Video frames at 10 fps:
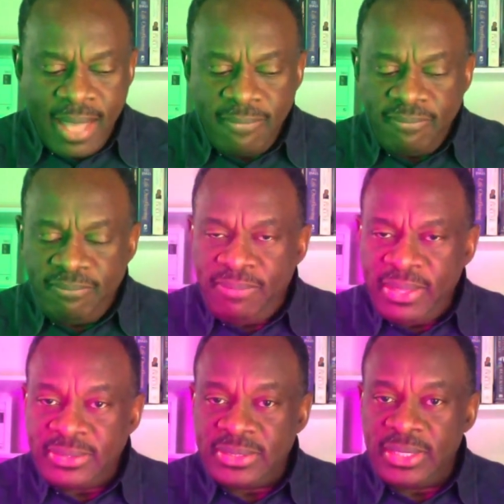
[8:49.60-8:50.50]
And
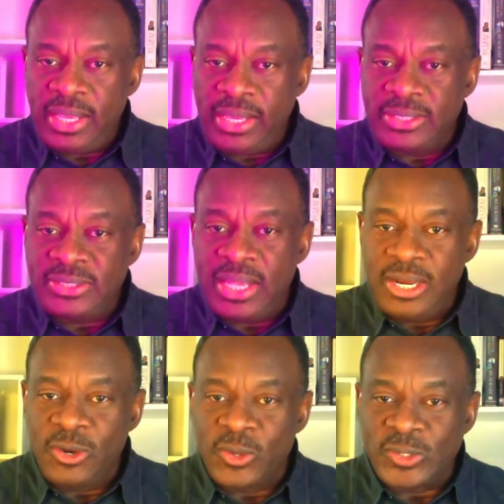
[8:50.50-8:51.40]
this is
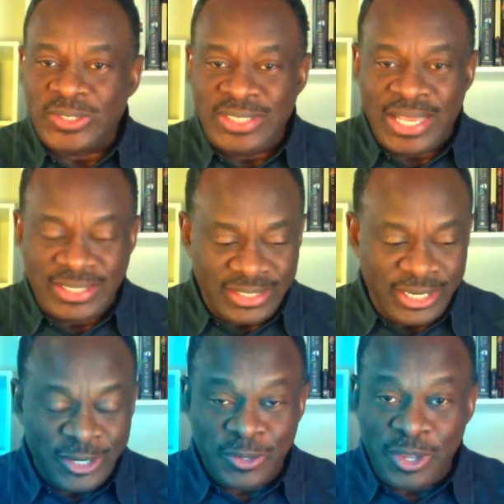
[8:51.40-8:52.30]
telling us
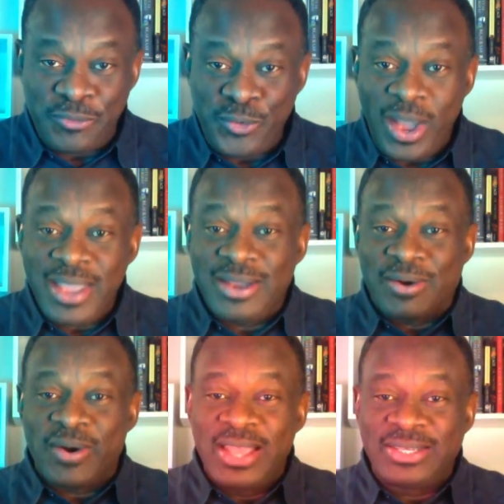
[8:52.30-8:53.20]
that, you know, if you are
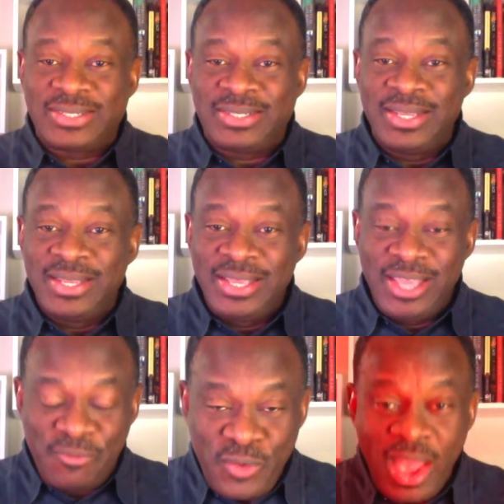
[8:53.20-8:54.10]
in Christ,
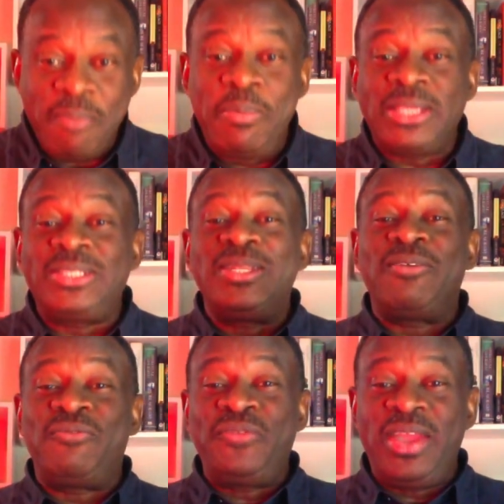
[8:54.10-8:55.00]
if you are a
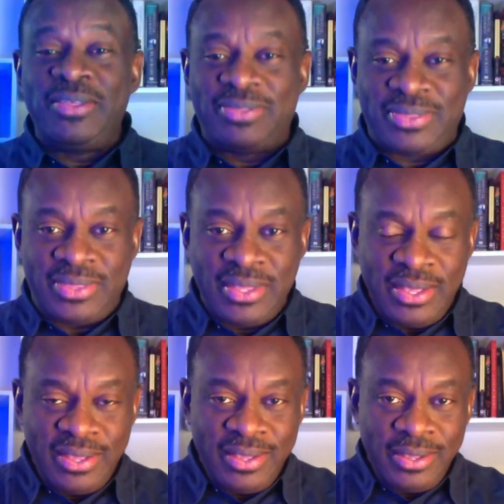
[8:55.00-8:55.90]
person of faith,
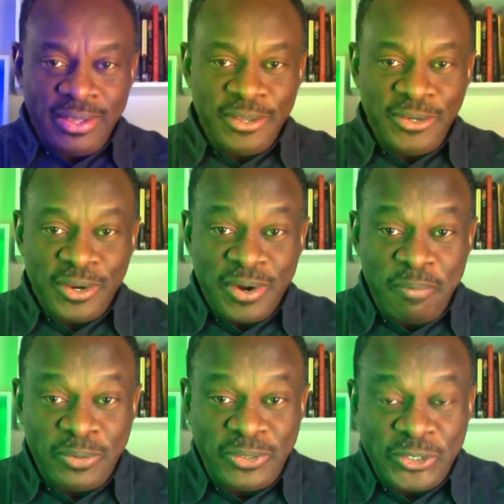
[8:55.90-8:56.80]
your
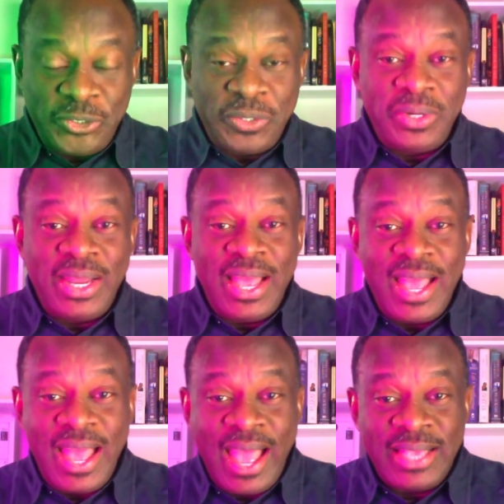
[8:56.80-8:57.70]
reputation
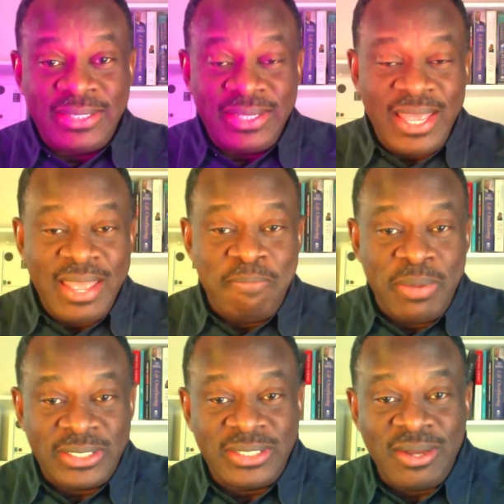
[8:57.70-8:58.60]
as a
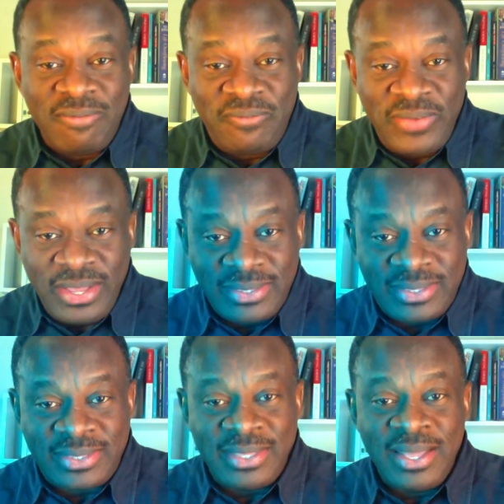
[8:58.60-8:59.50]
person of
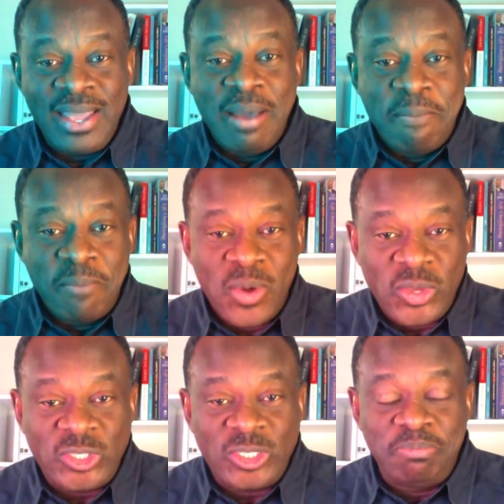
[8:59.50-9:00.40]
faith
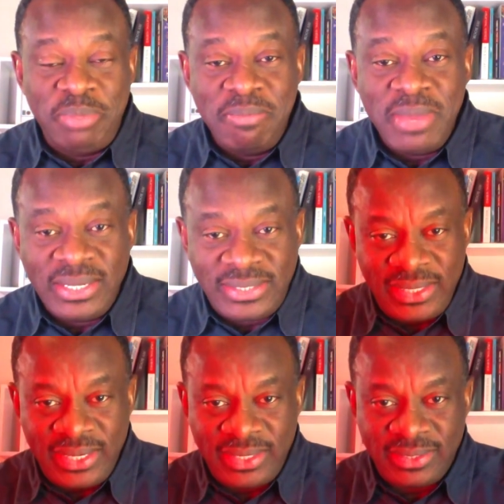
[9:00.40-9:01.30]
must be
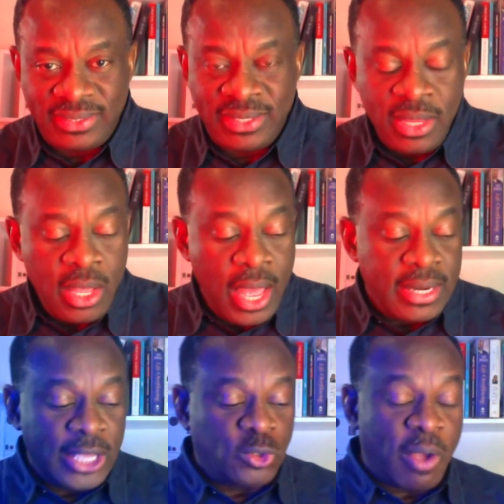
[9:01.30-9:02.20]
maintained.
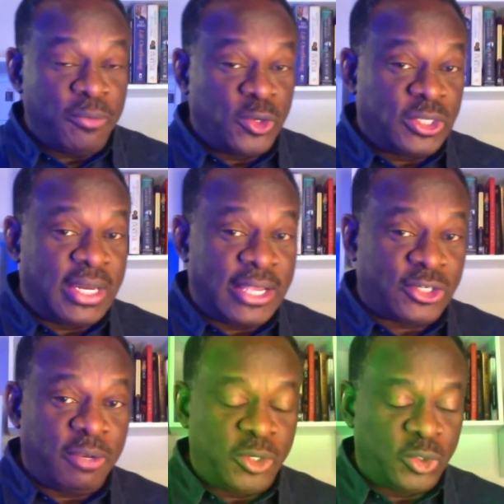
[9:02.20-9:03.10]
And that's why I'm using
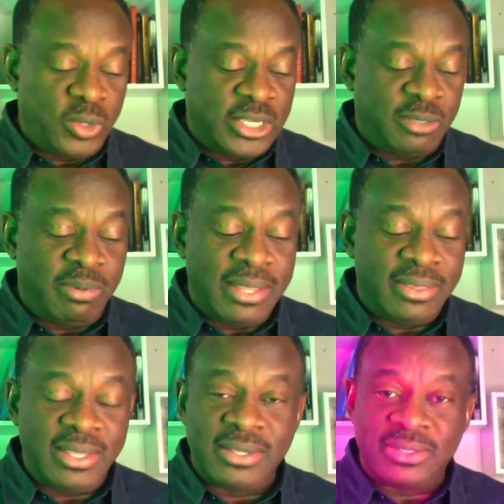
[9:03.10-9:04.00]
that scripture to
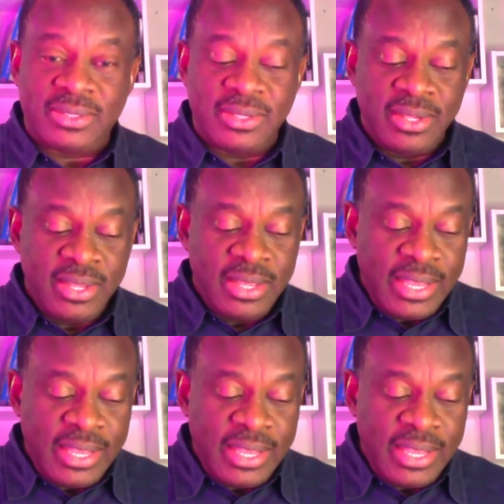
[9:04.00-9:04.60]
explain this.